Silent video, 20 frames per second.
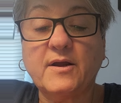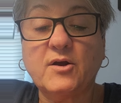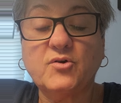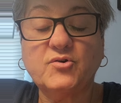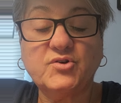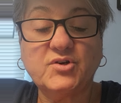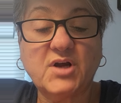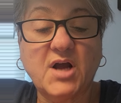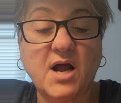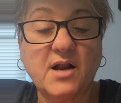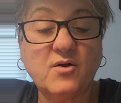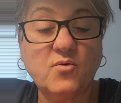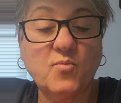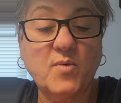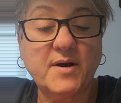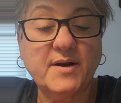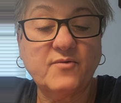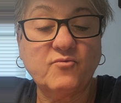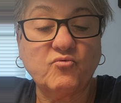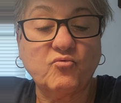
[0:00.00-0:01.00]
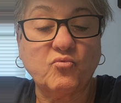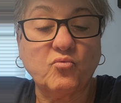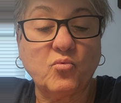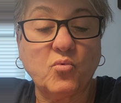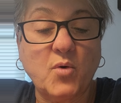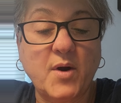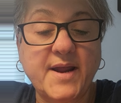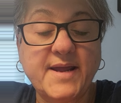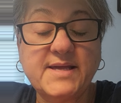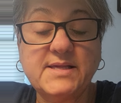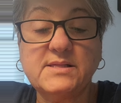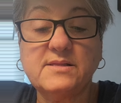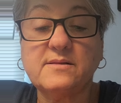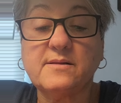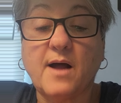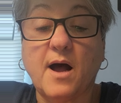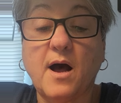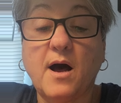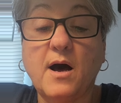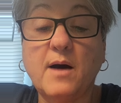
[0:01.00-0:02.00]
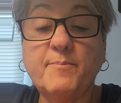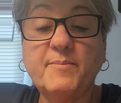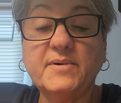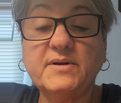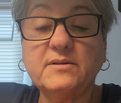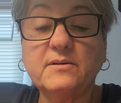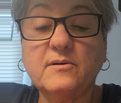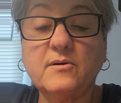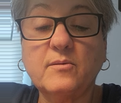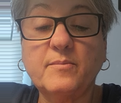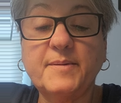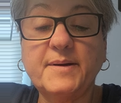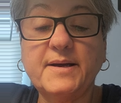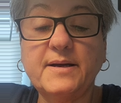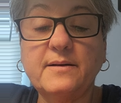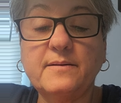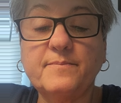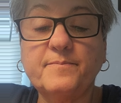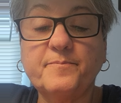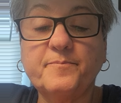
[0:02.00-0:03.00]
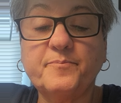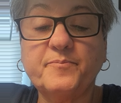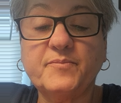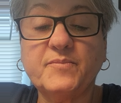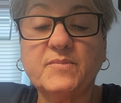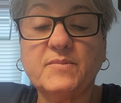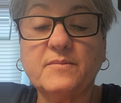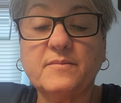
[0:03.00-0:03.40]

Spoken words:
because you kind of want it raised up a little bit.